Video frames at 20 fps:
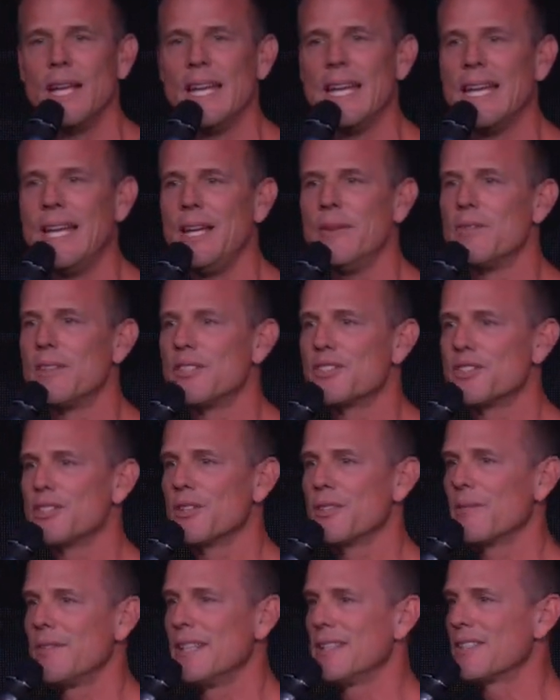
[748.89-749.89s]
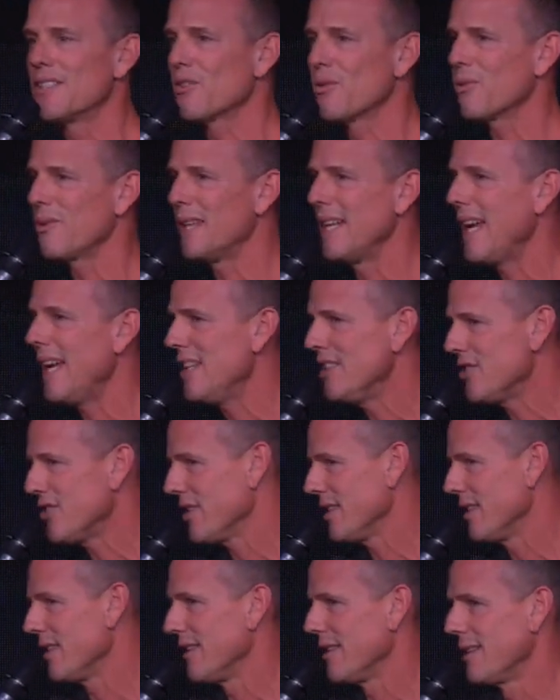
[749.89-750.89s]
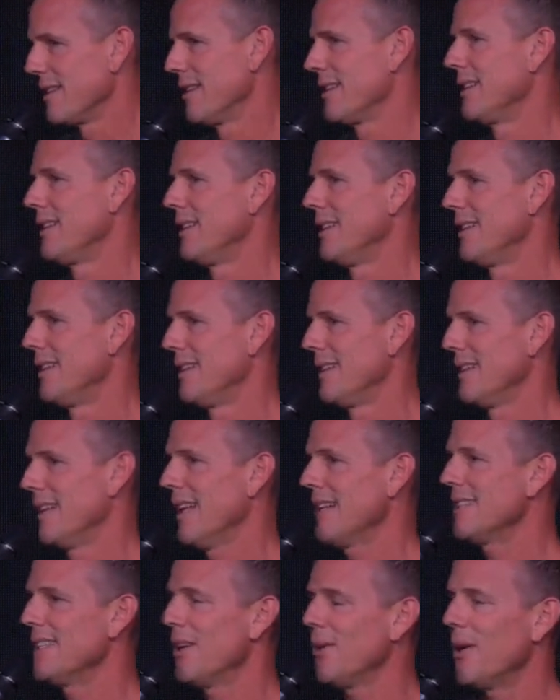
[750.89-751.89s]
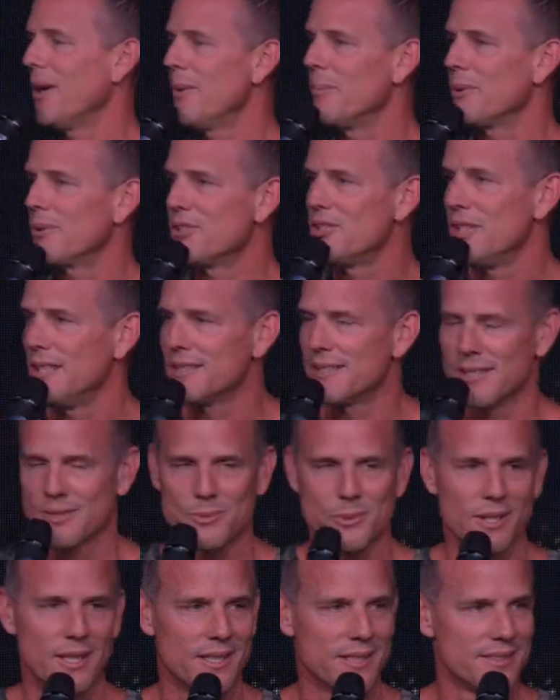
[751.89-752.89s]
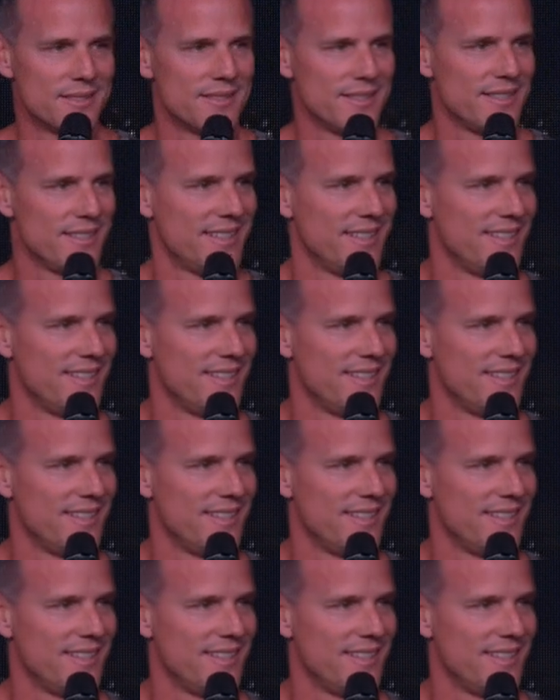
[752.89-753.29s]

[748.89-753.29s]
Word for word: He even served his creation. That's how humble Jesus was.